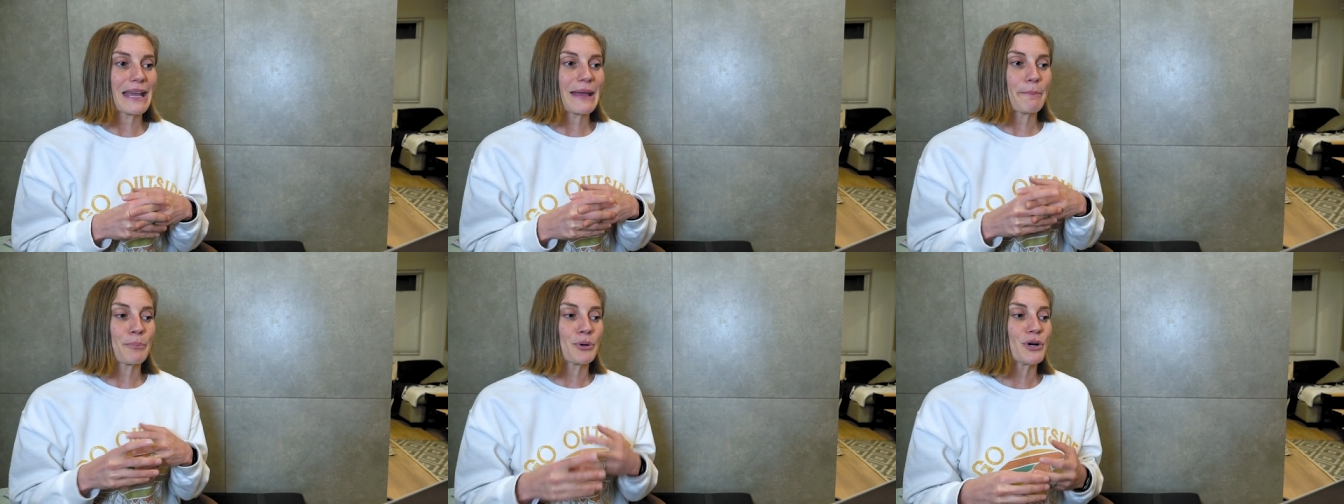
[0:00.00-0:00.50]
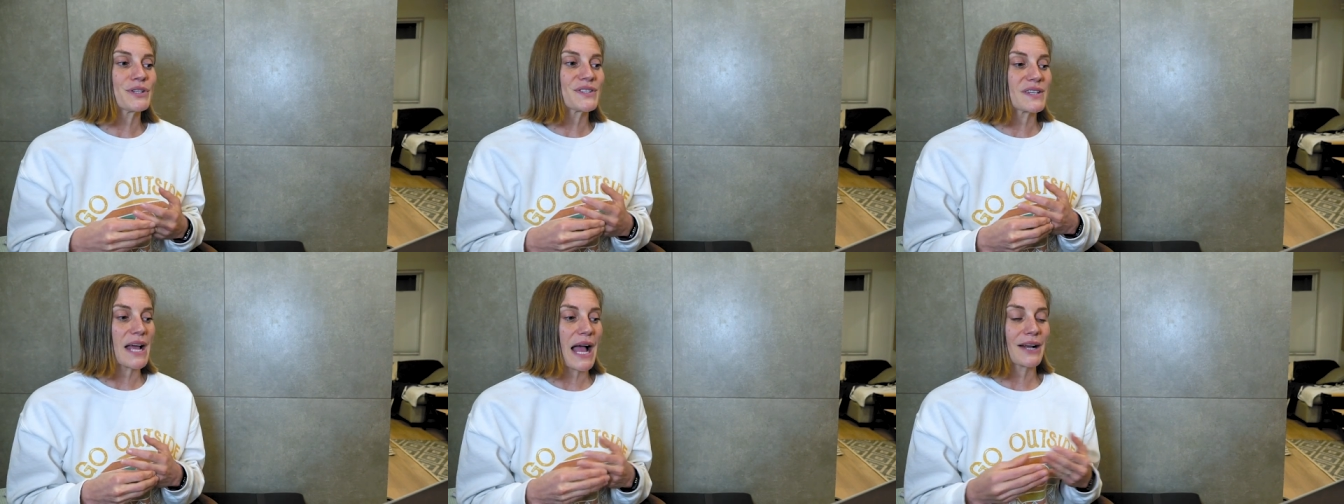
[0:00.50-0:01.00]
It
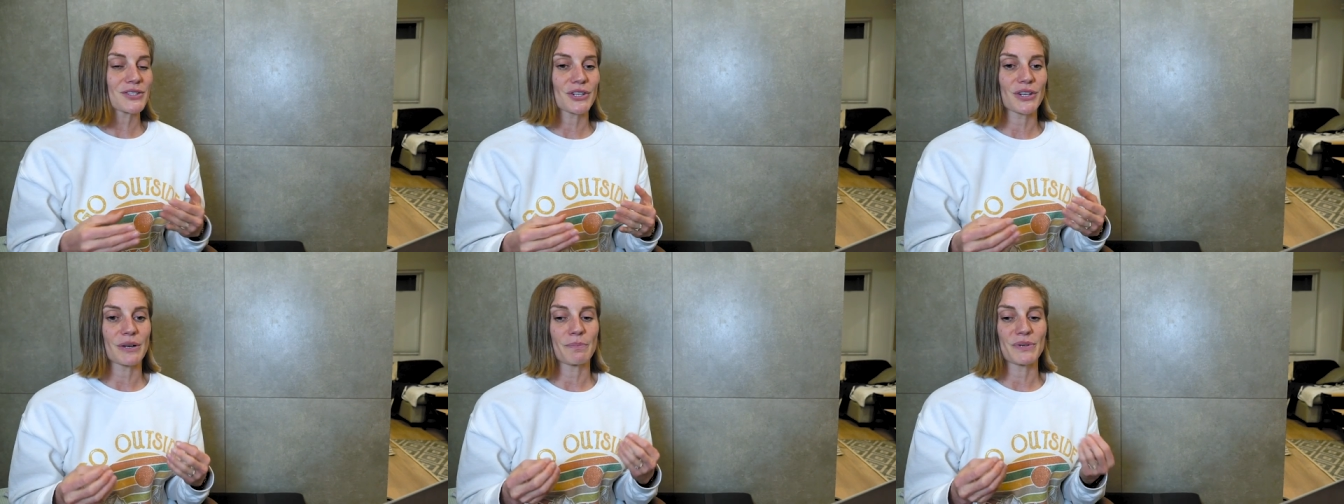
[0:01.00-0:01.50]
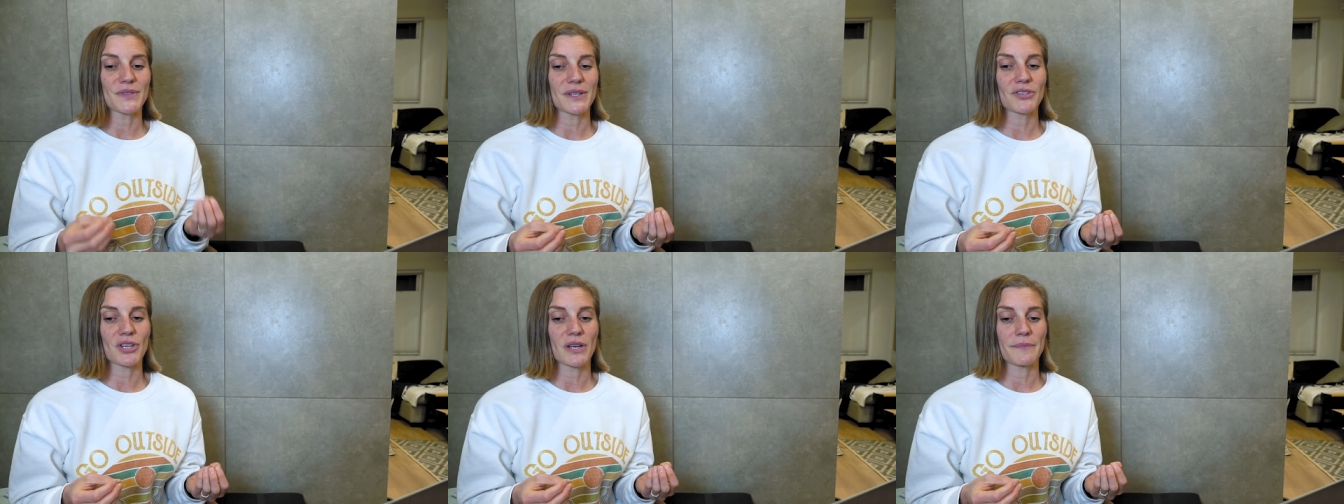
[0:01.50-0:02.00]
puts an actor in a
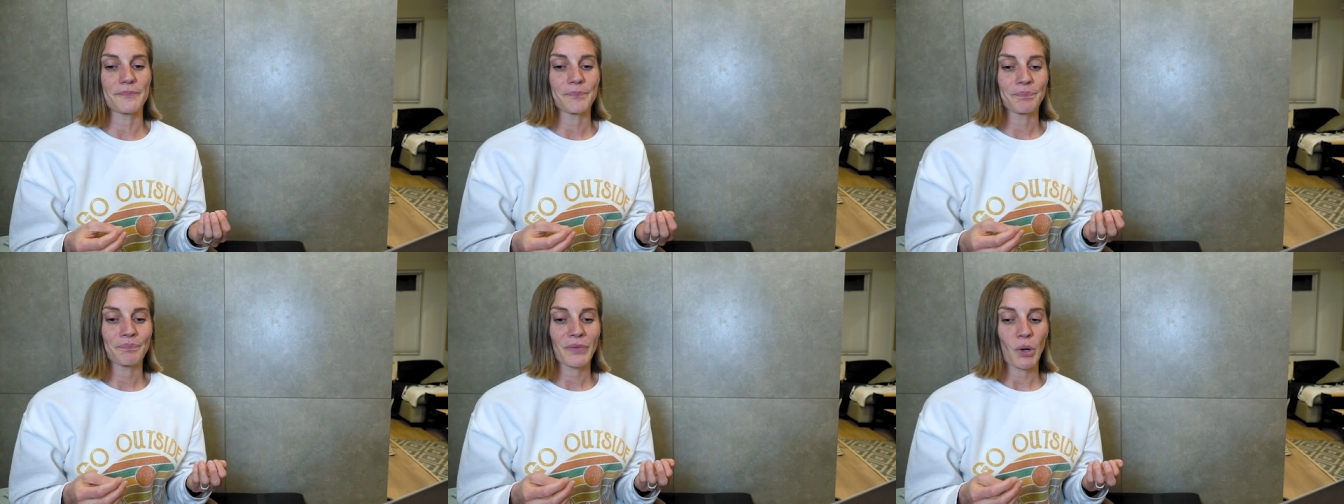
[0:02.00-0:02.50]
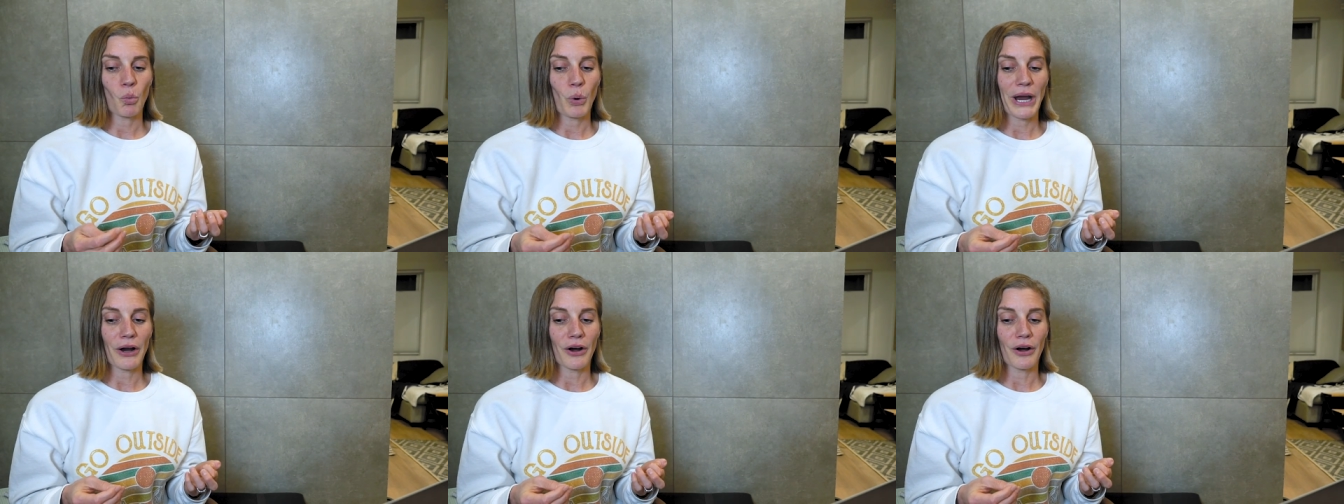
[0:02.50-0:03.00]
position
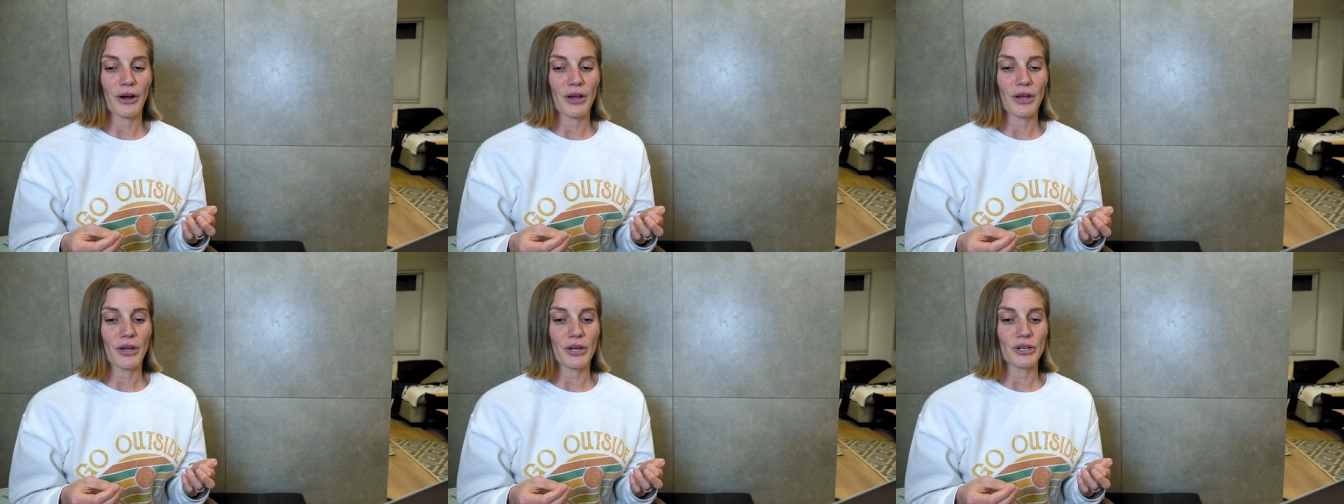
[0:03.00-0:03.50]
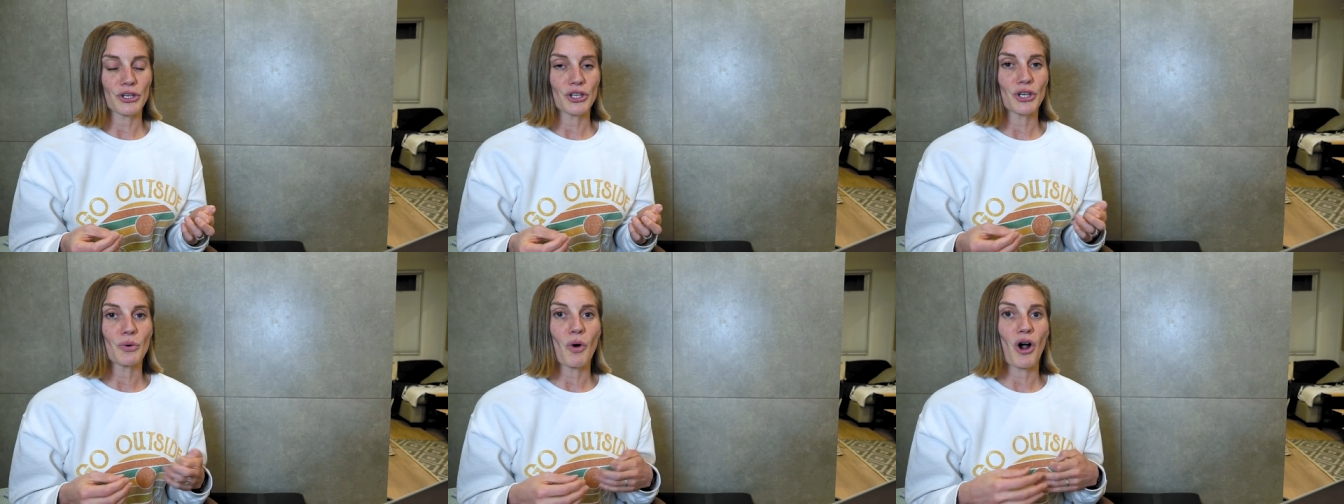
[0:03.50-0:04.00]
where
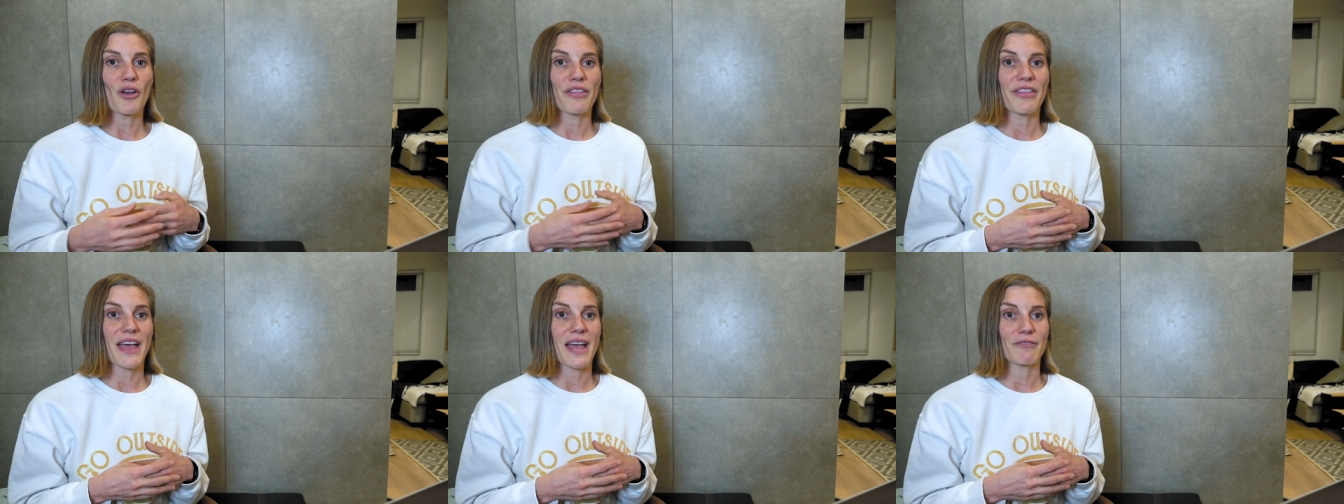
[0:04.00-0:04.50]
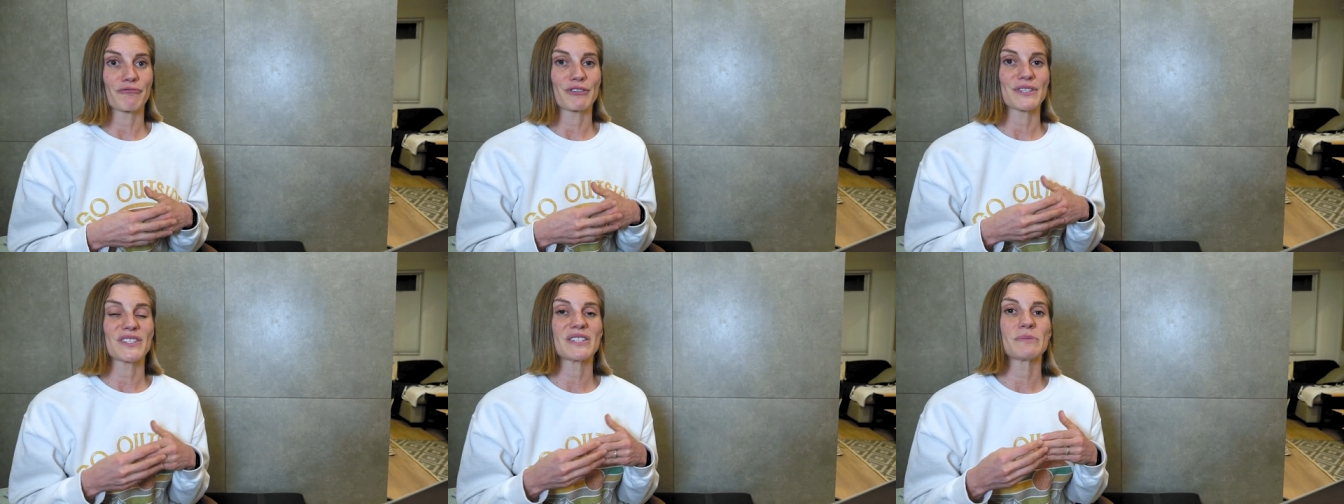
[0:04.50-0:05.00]
you are then
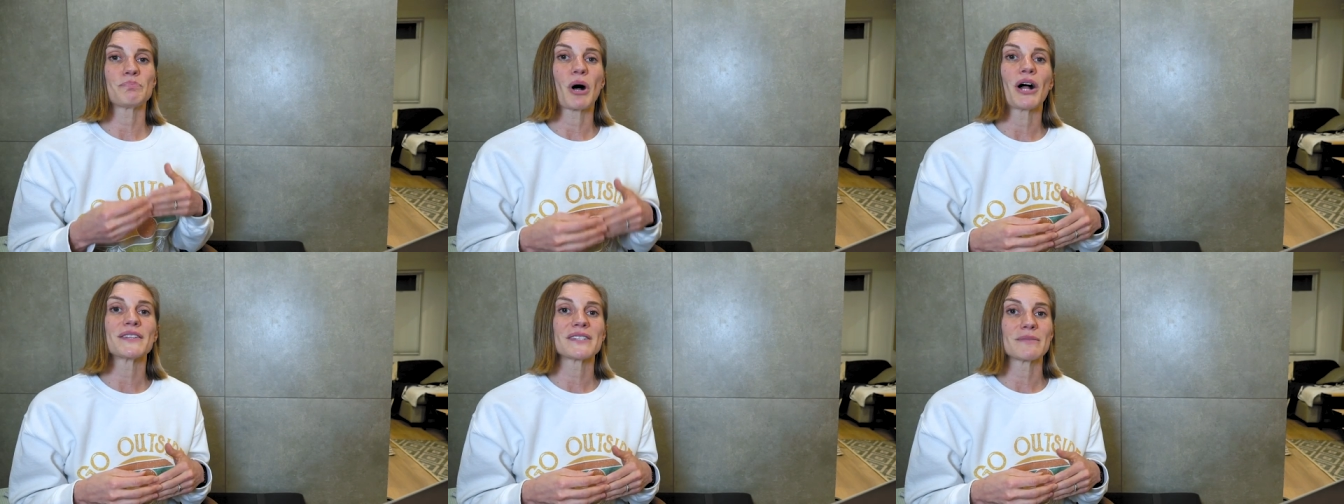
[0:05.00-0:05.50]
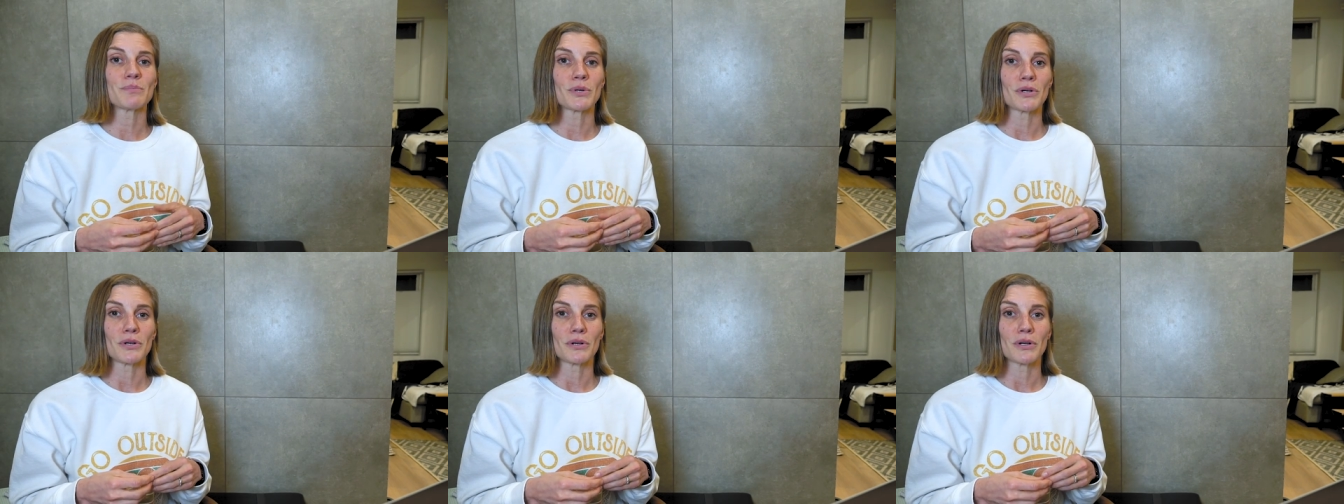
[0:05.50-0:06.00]

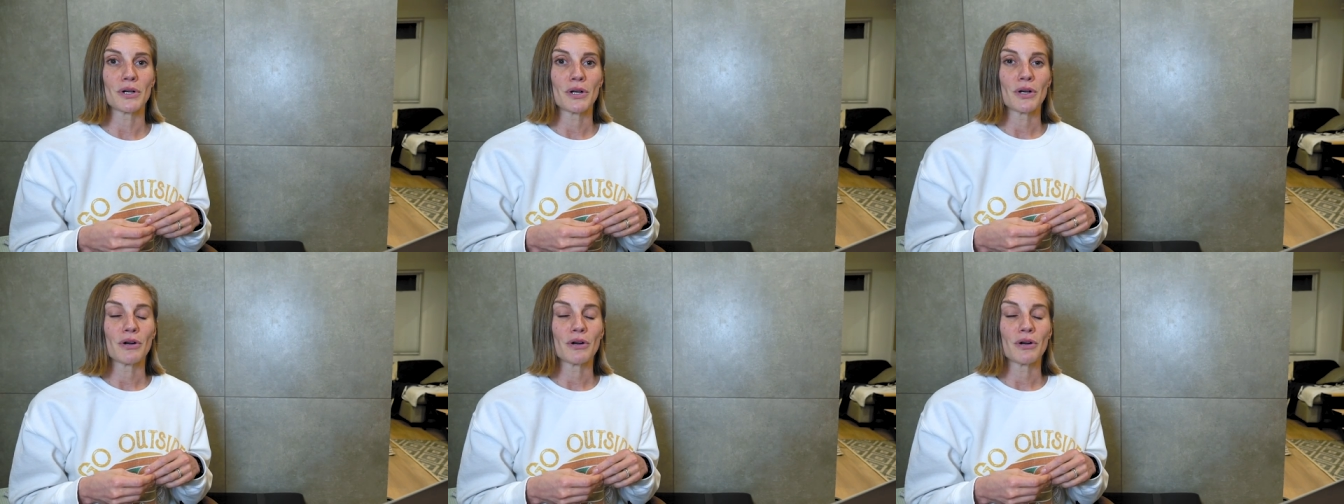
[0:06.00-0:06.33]
responsible